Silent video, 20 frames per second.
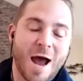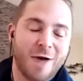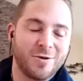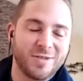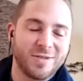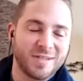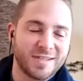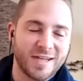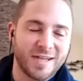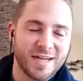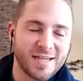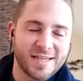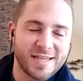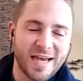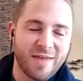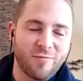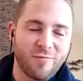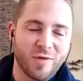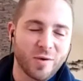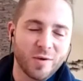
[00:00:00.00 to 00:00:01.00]
I was just going to
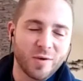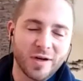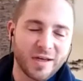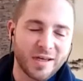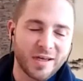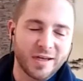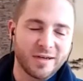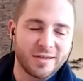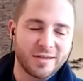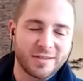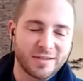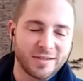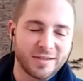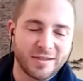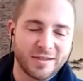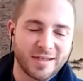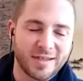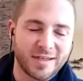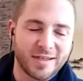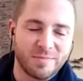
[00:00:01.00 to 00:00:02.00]
say, if we were here
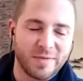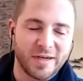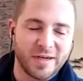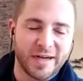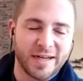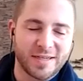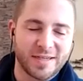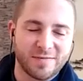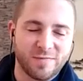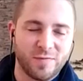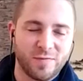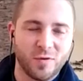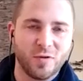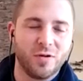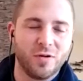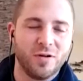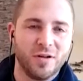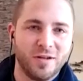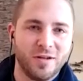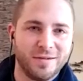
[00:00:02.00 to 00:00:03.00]
to experience
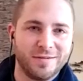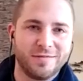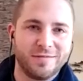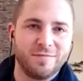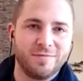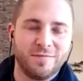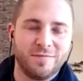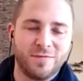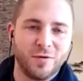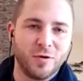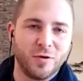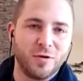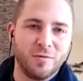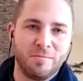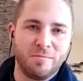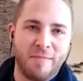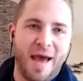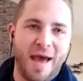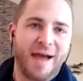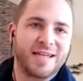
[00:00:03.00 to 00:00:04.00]
full
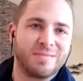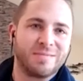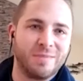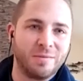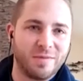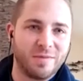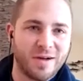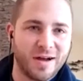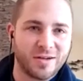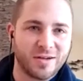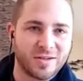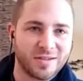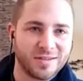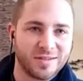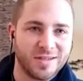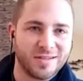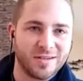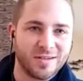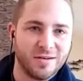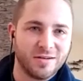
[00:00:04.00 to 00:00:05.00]
maximum
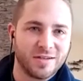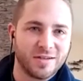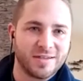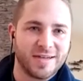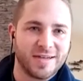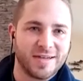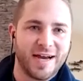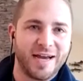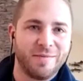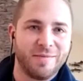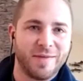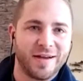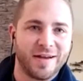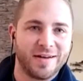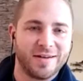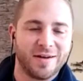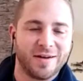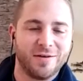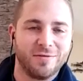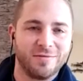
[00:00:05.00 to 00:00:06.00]
consciousness all the time,
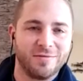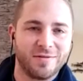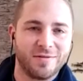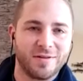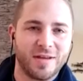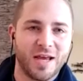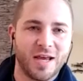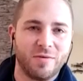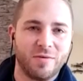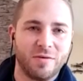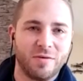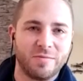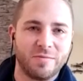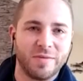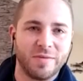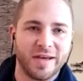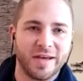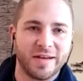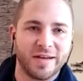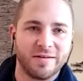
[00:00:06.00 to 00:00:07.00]
I don't think we
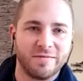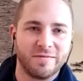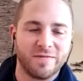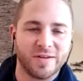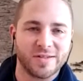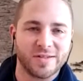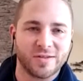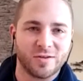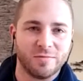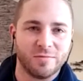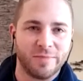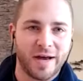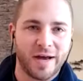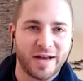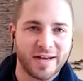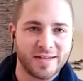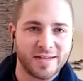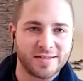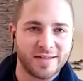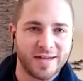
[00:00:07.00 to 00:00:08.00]
would be in physical
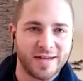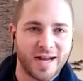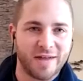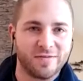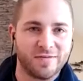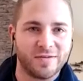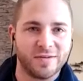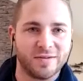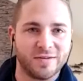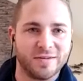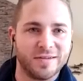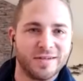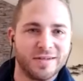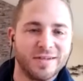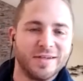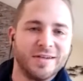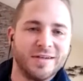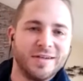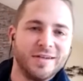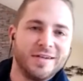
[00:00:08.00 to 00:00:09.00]
bodies that have to
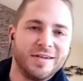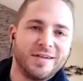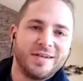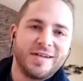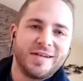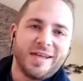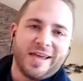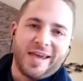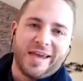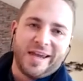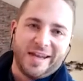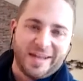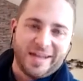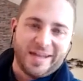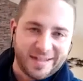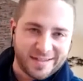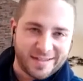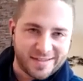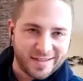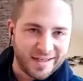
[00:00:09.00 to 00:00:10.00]
eat
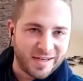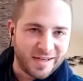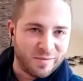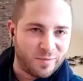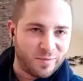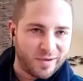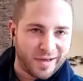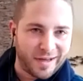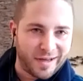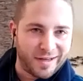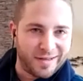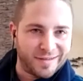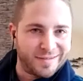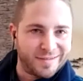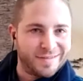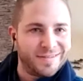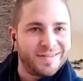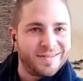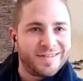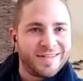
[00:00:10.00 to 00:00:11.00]
and sleep
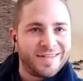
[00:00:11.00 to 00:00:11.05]
and